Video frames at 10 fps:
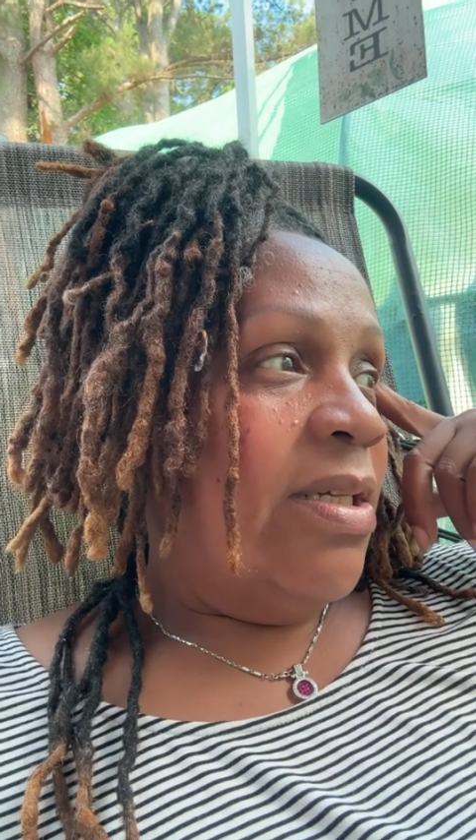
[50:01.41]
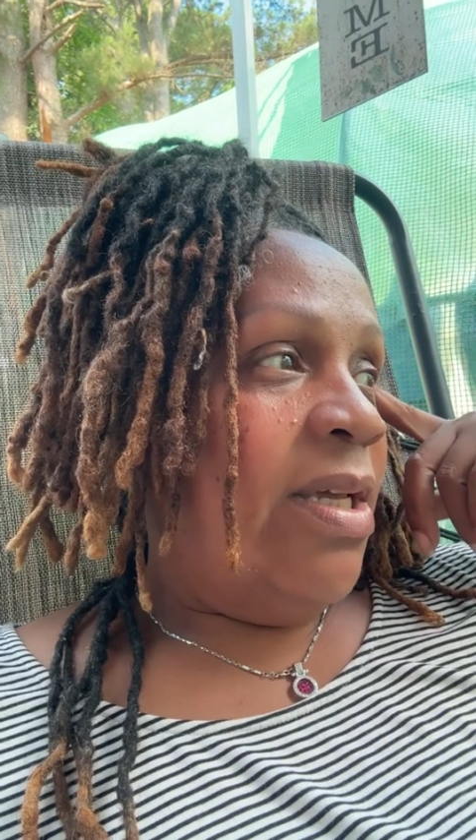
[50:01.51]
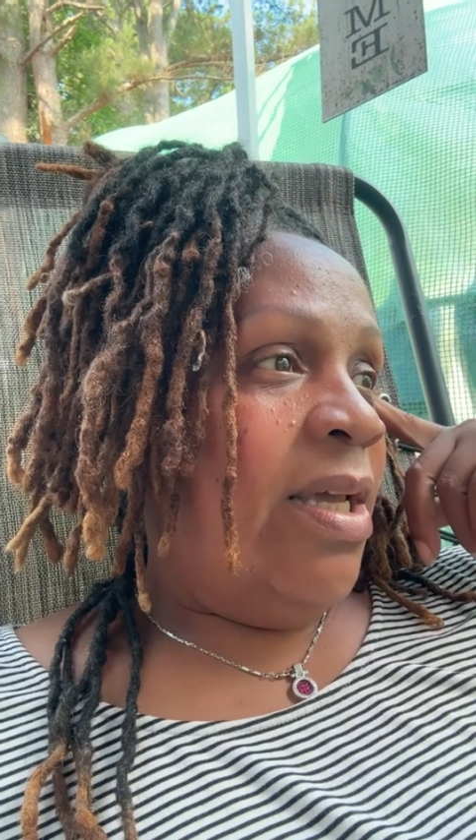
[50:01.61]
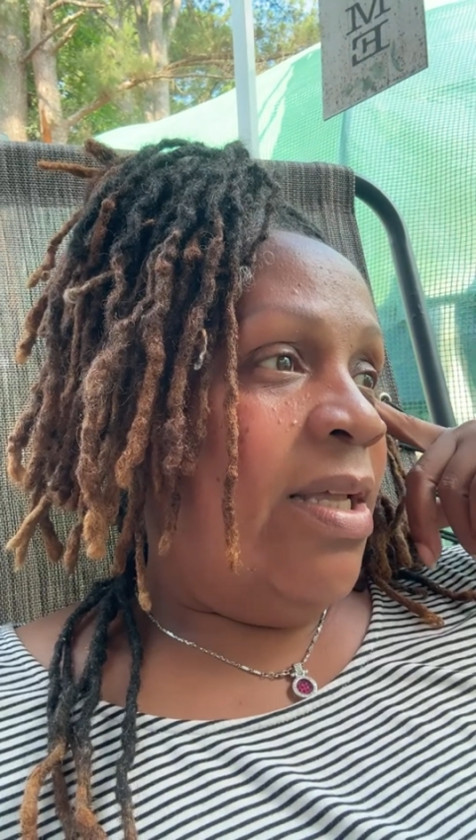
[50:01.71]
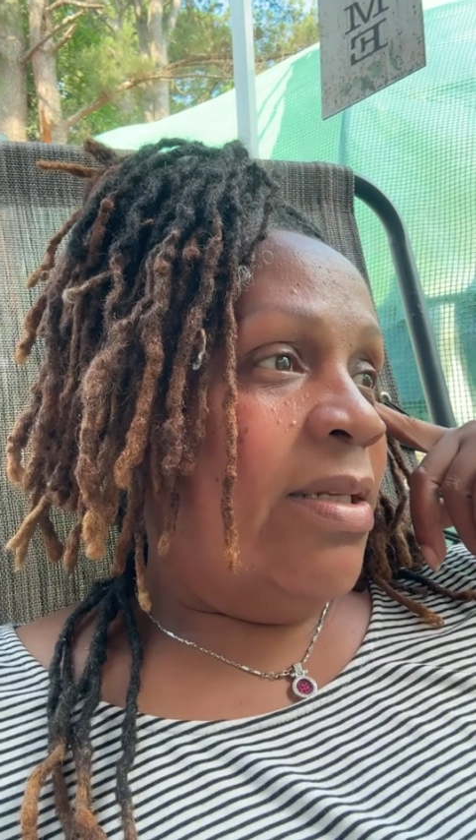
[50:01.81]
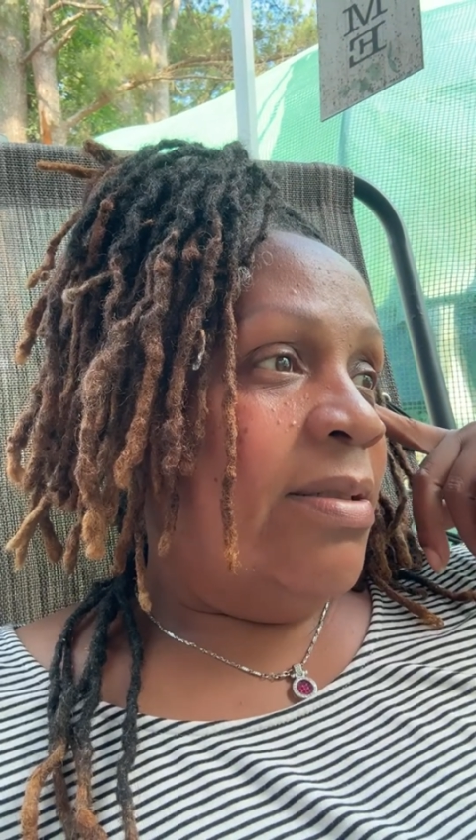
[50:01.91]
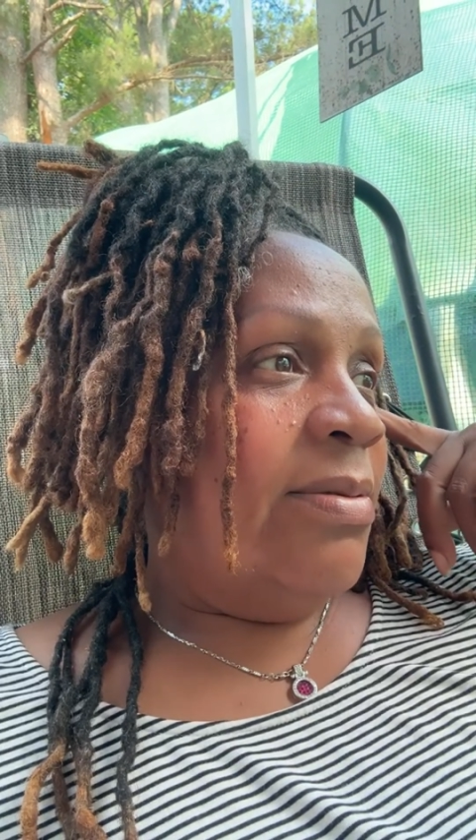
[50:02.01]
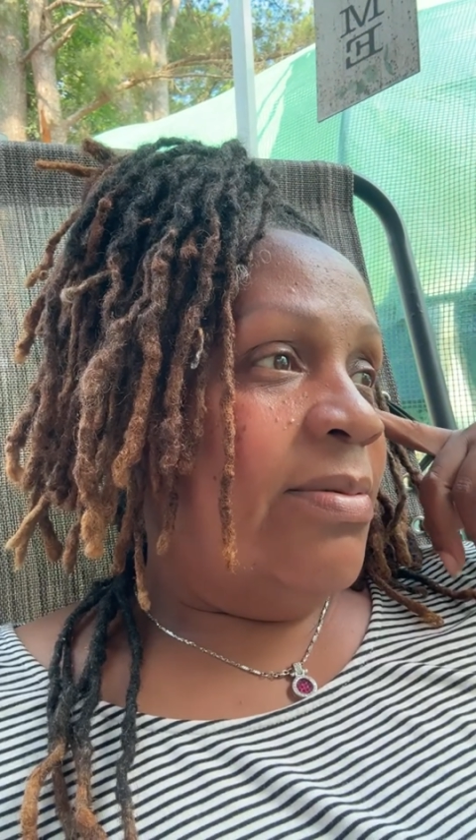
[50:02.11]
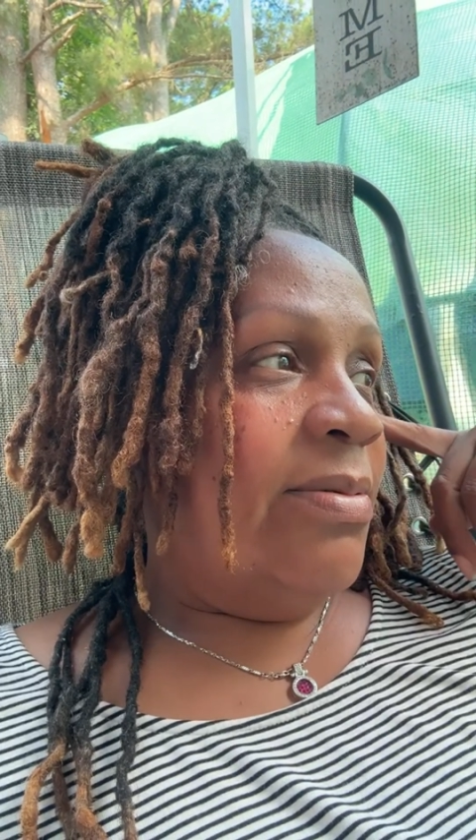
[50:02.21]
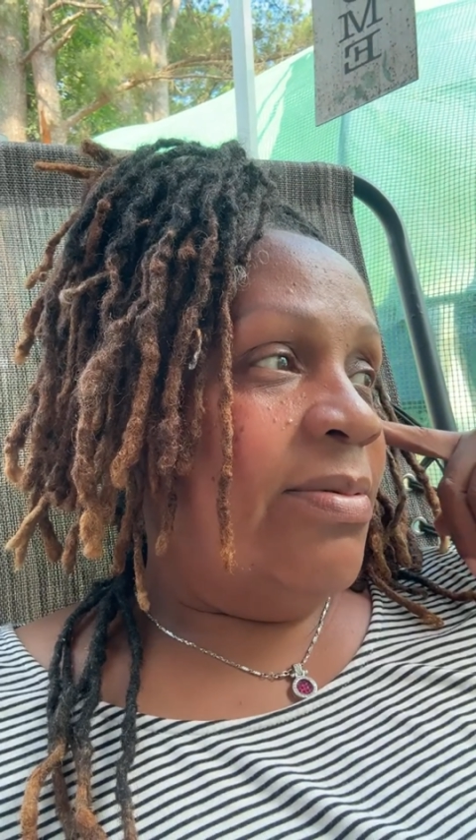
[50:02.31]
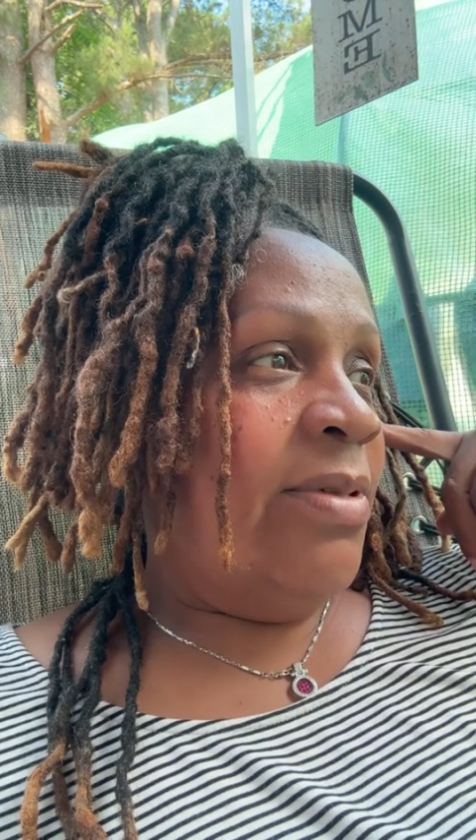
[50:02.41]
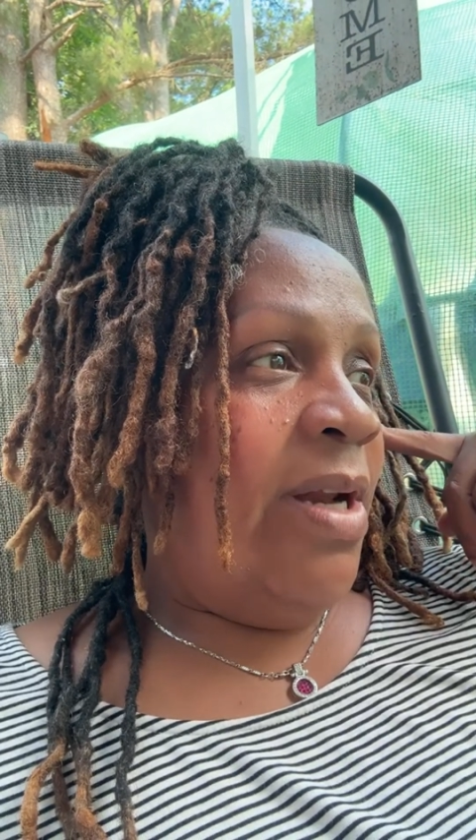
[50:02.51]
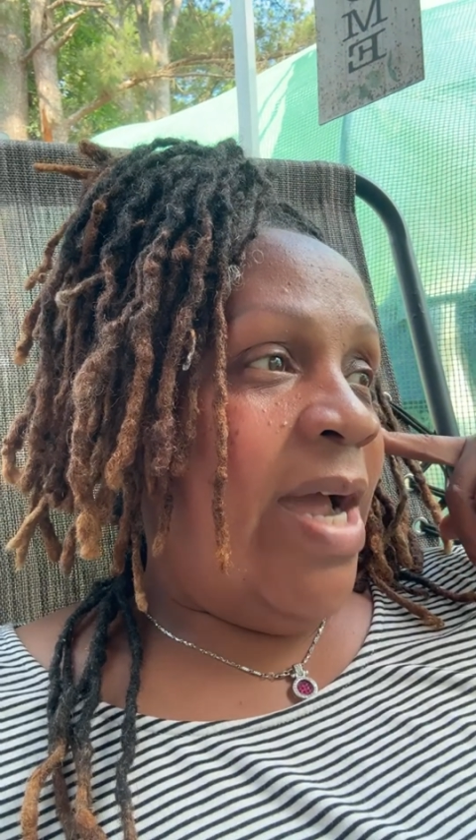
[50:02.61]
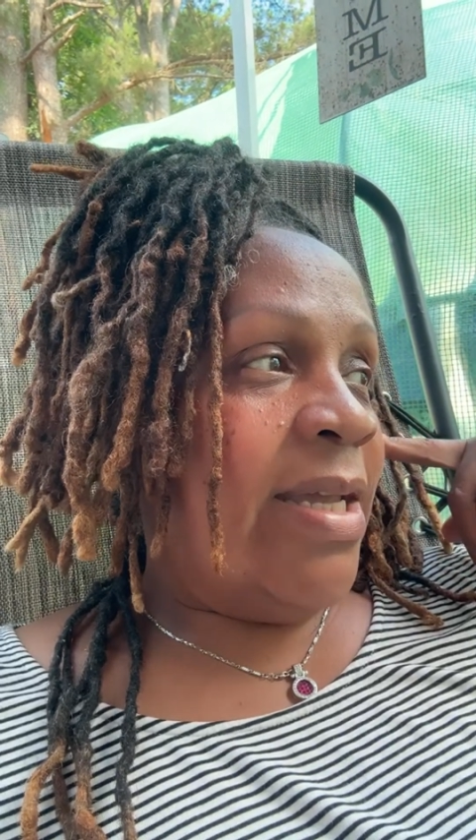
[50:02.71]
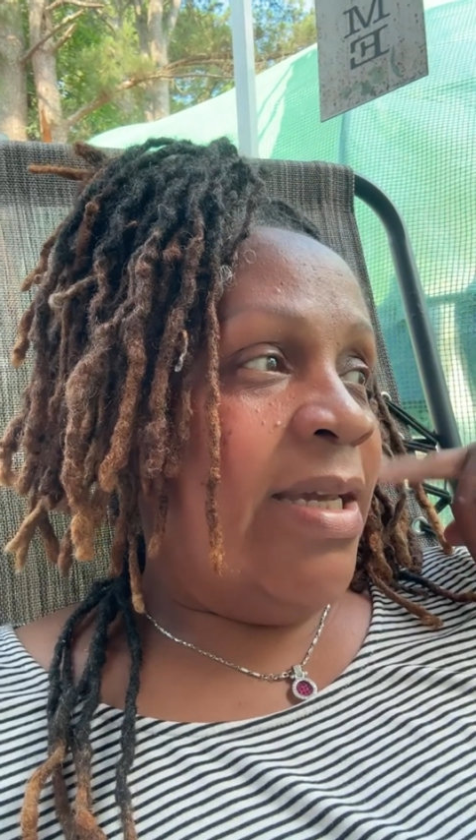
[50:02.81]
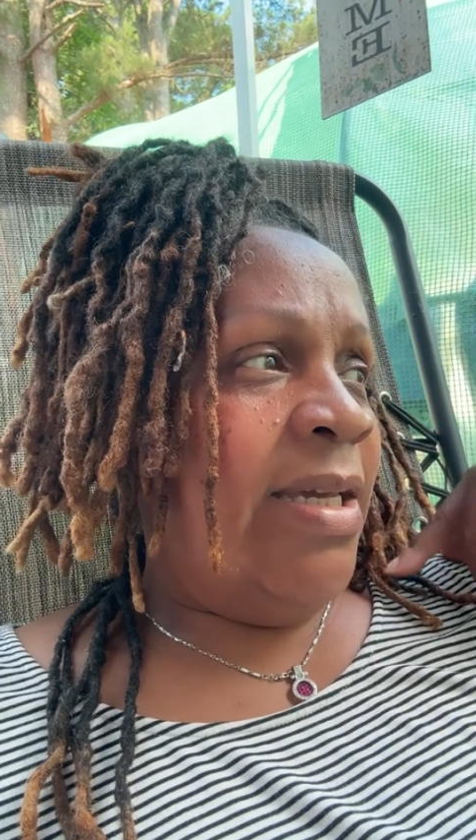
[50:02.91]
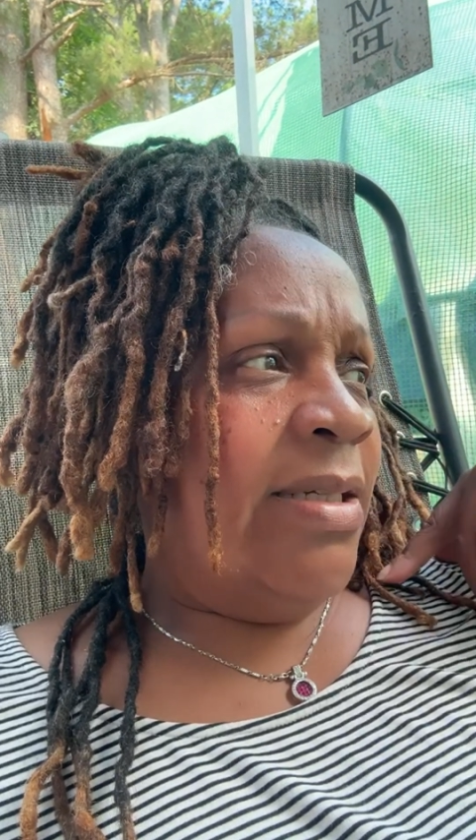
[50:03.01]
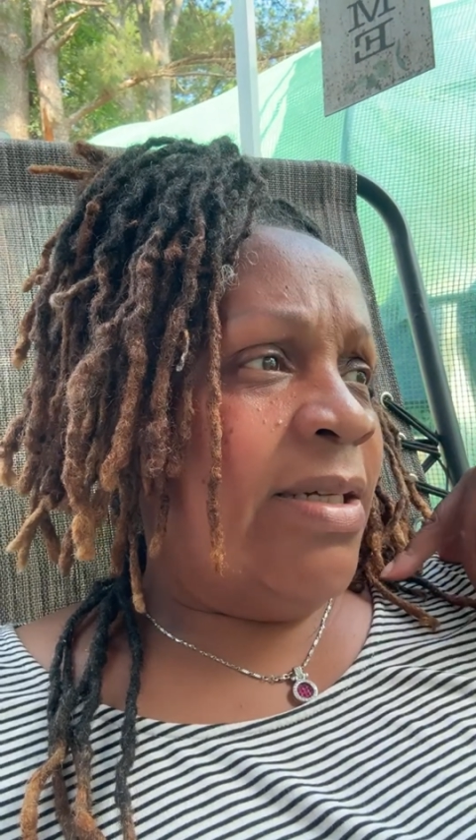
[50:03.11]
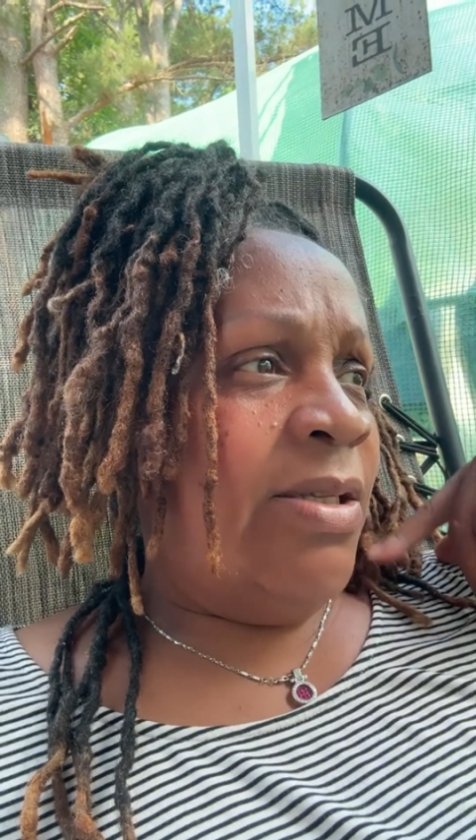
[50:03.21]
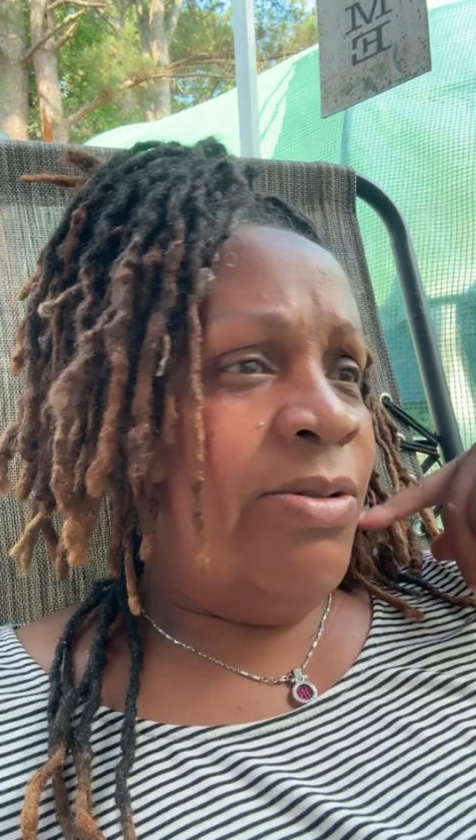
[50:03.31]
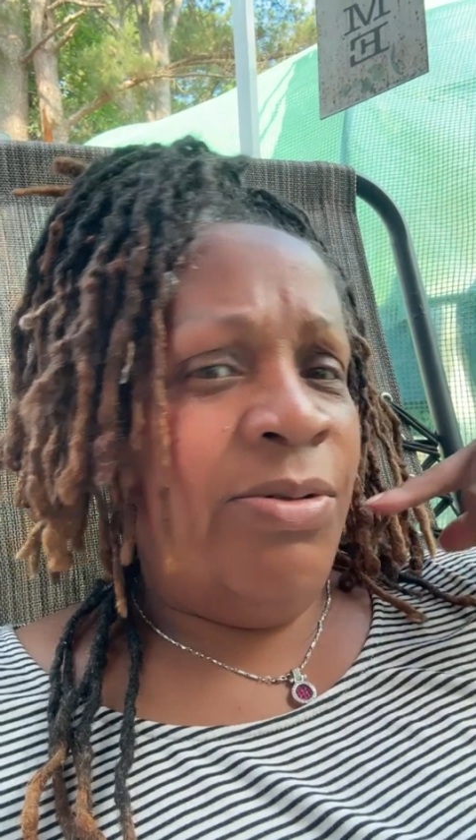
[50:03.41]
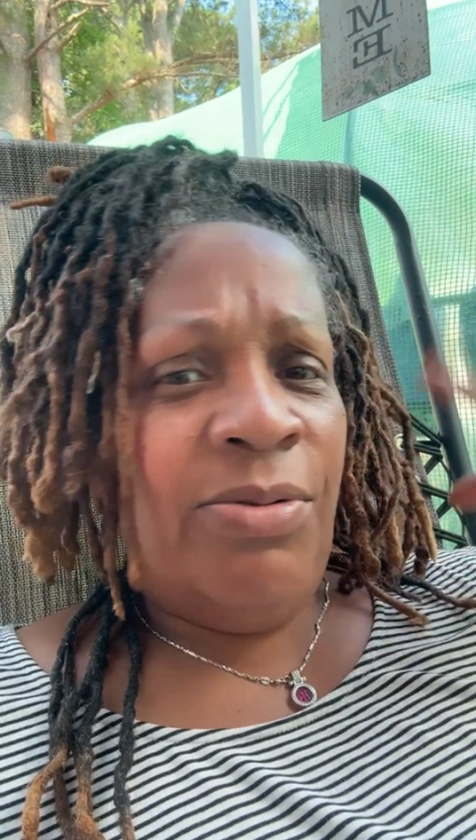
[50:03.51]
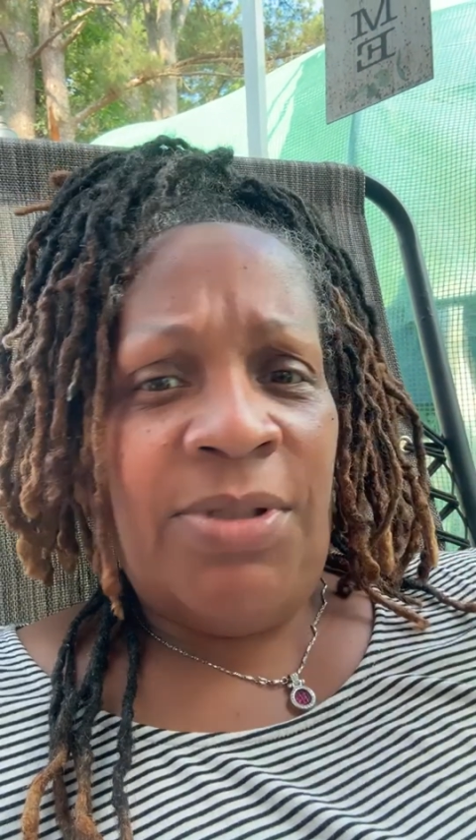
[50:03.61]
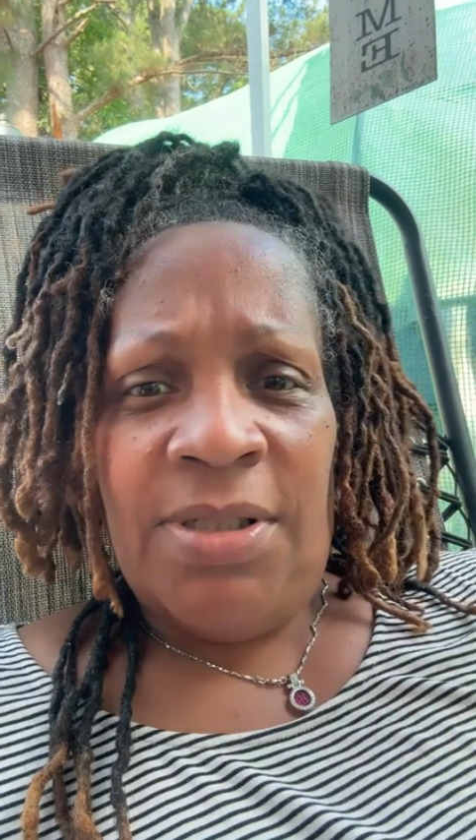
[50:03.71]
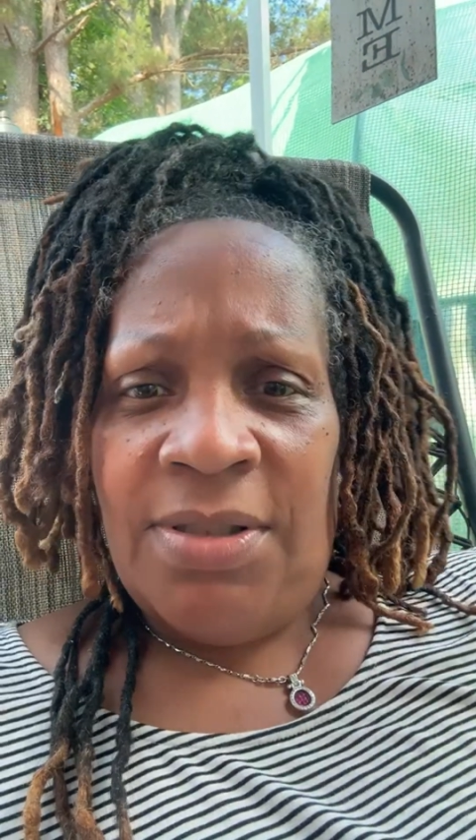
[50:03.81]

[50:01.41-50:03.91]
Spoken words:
and I could get clues and